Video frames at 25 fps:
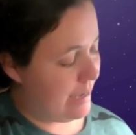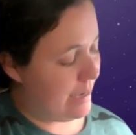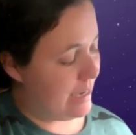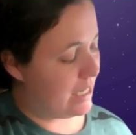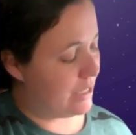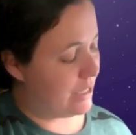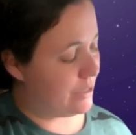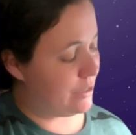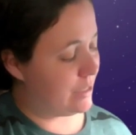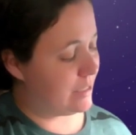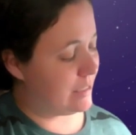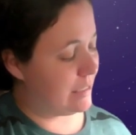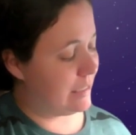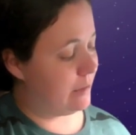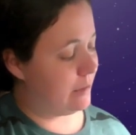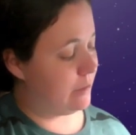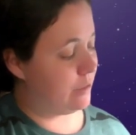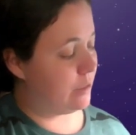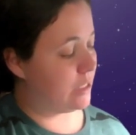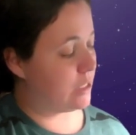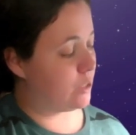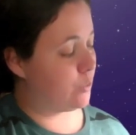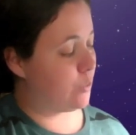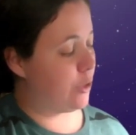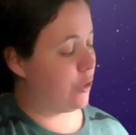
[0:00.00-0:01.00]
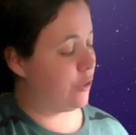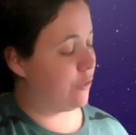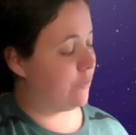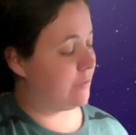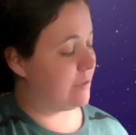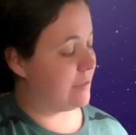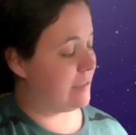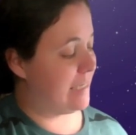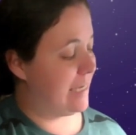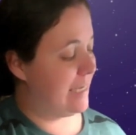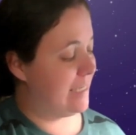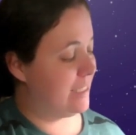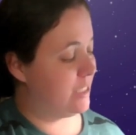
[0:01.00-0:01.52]
And the square root of
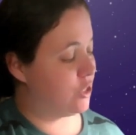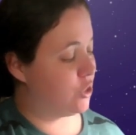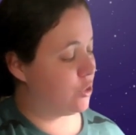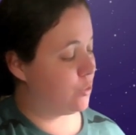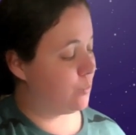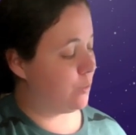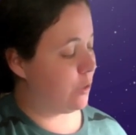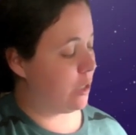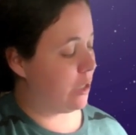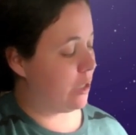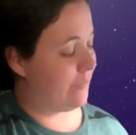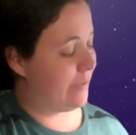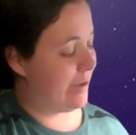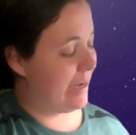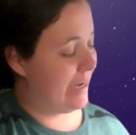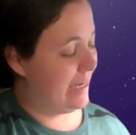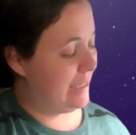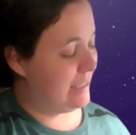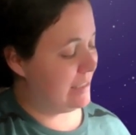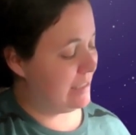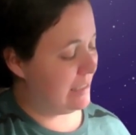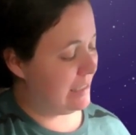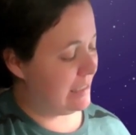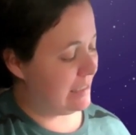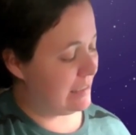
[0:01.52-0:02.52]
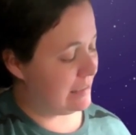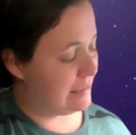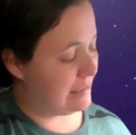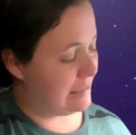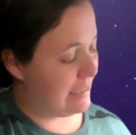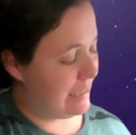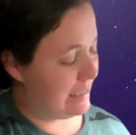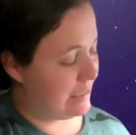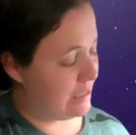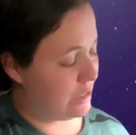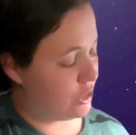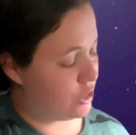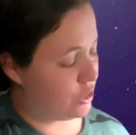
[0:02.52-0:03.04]
z to the power of 8 is
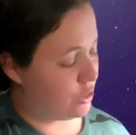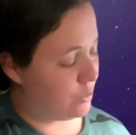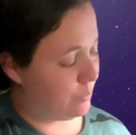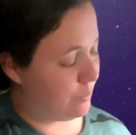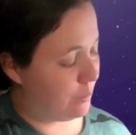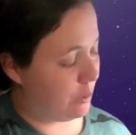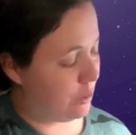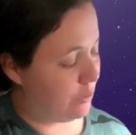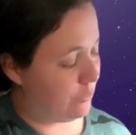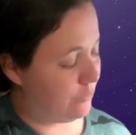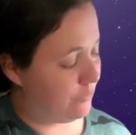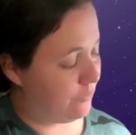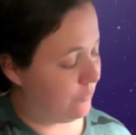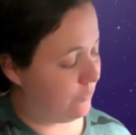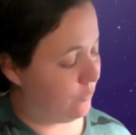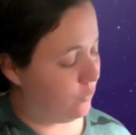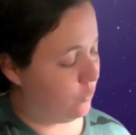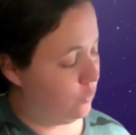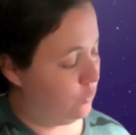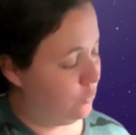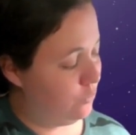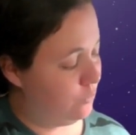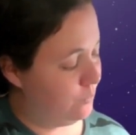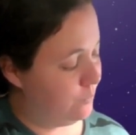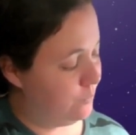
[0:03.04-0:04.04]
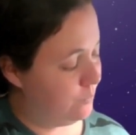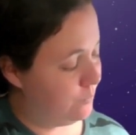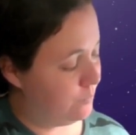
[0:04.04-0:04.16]
z to the power of 4.